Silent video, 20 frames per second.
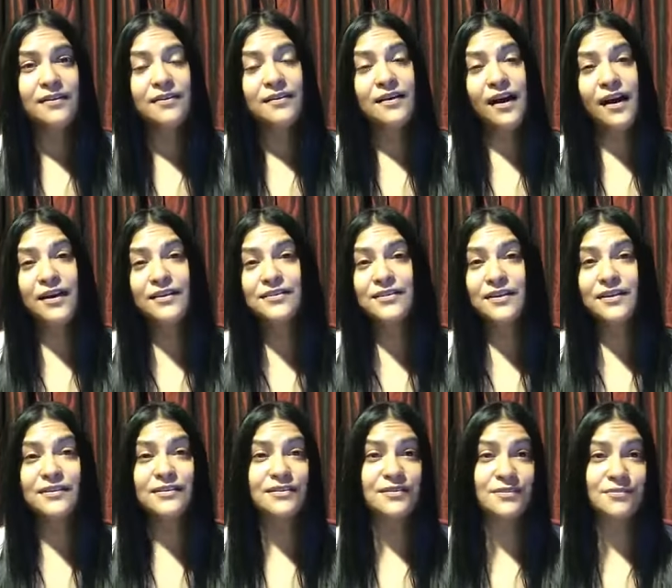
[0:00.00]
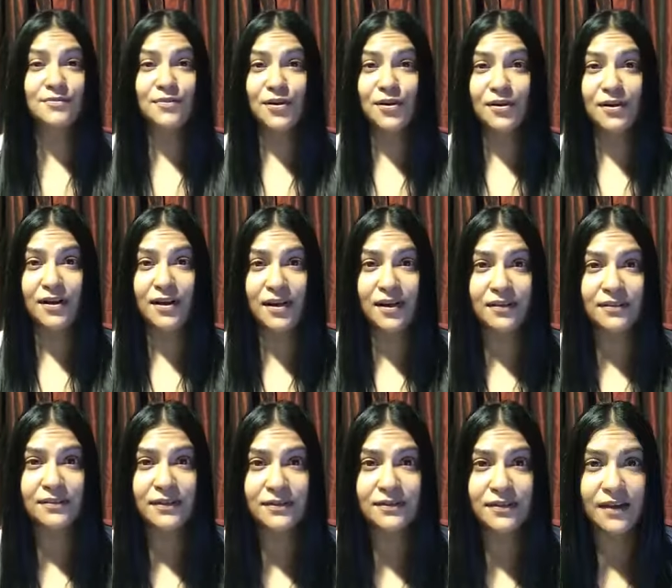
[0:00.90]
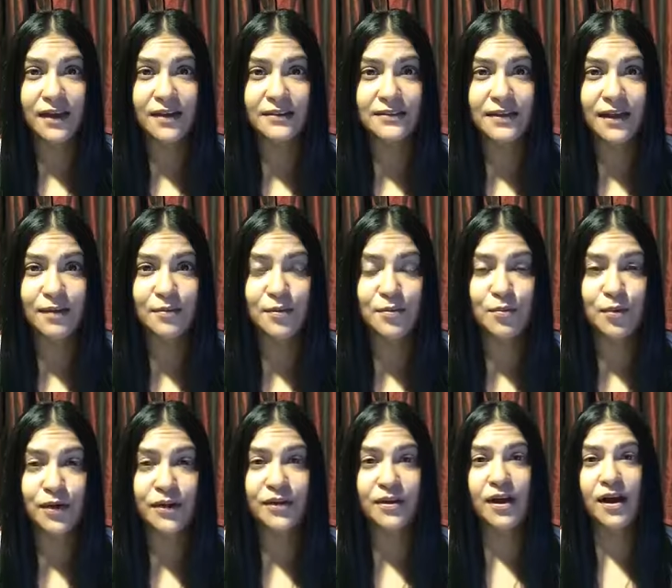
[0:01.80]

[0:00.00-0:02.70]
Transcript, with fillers: Guys, it's uh, nighttime in the morning.